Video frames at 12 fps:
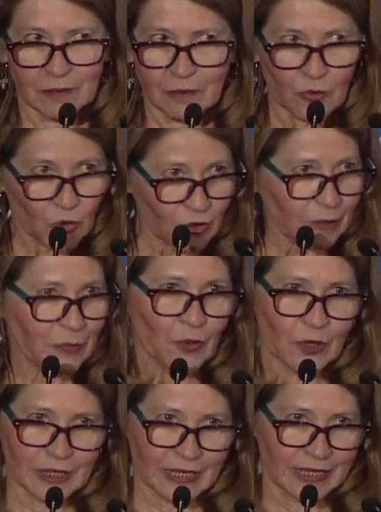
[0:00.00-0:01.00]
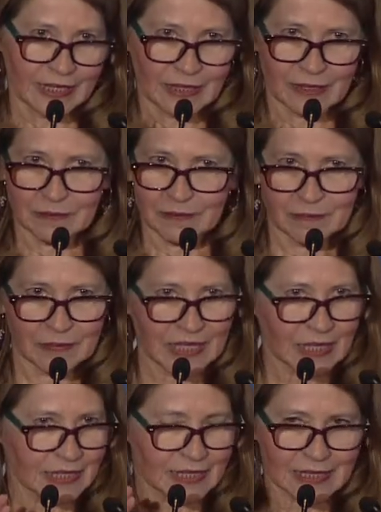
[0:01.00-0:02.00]
More importantly,
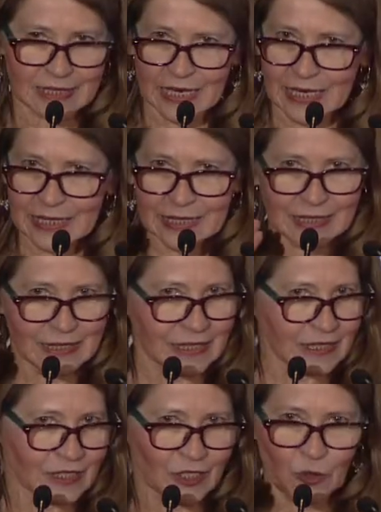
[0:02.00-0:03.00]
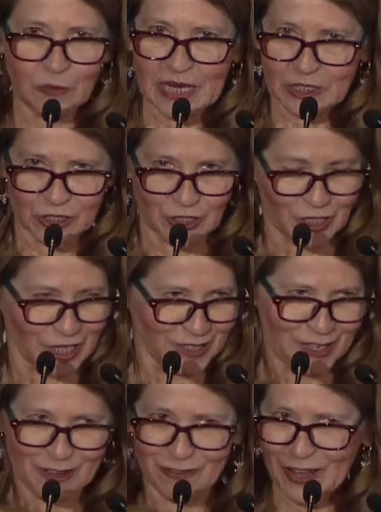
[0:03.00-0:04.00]
because size is no measure
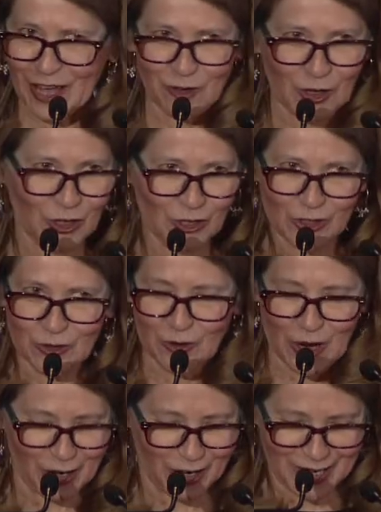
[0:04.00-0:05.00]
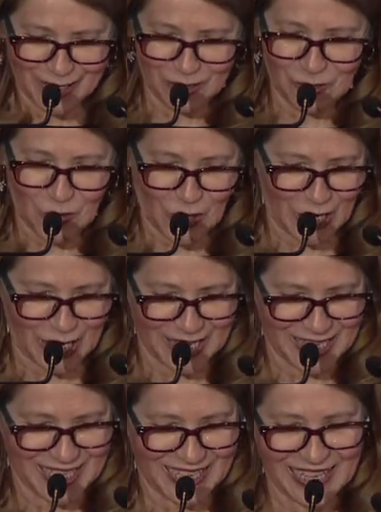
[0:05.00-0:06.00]
of how good you are at your work,
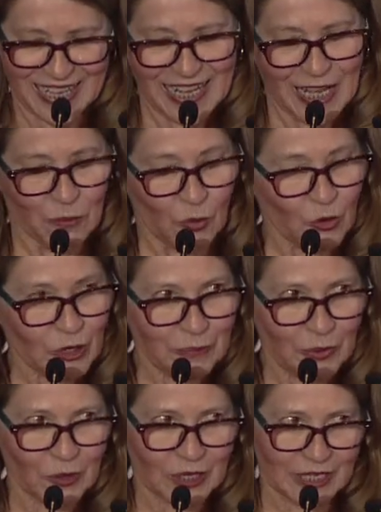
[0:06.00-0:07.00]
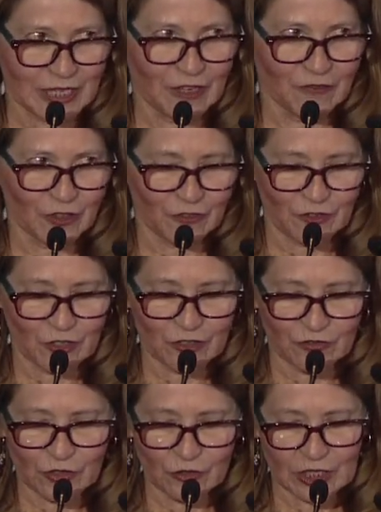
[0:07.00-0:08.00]
more importantly, over the
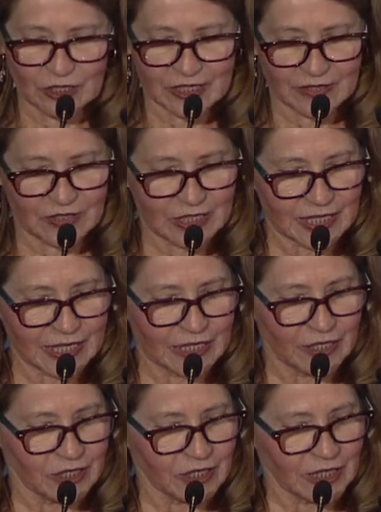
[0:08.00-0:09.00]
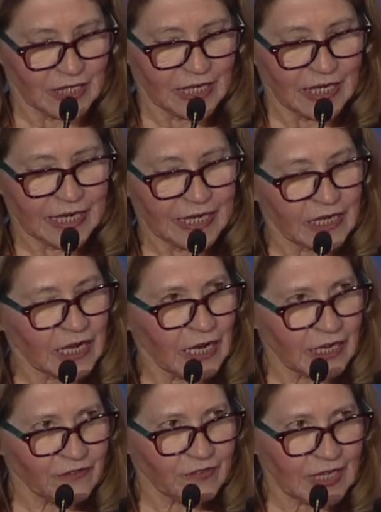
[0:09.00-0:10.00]
first few years of his tenure, he
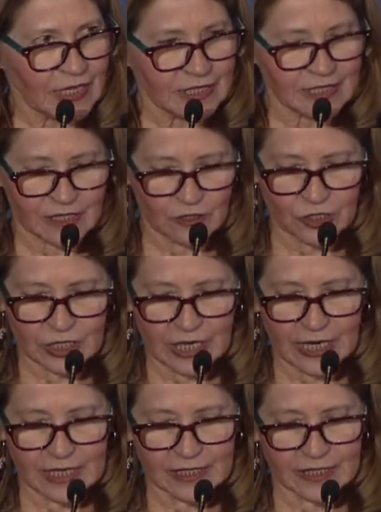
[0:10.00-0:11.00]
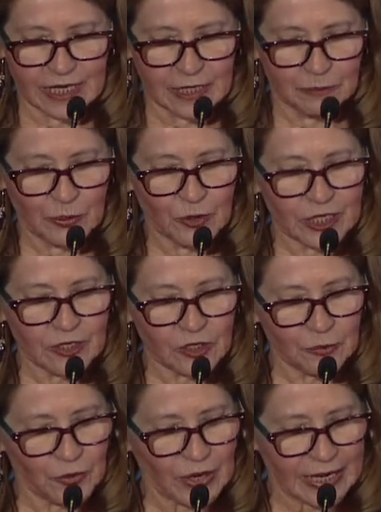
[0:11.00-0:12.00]
codified, socialized, and put
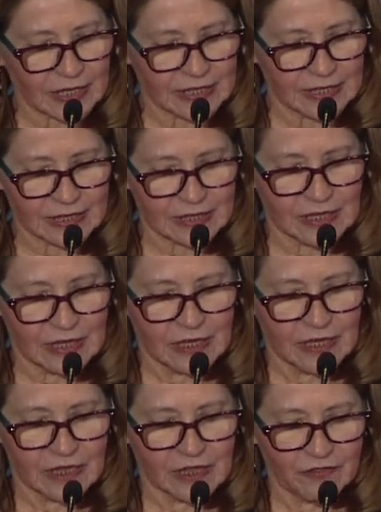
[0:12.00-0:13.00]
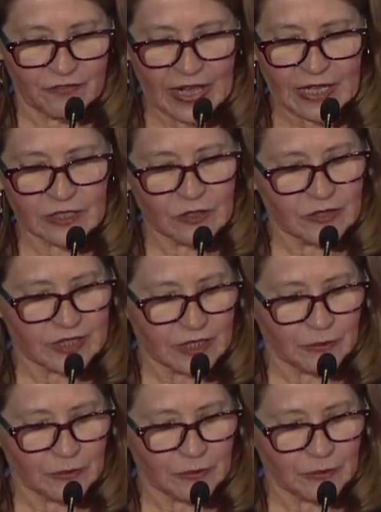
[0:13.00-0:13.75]
into practice the values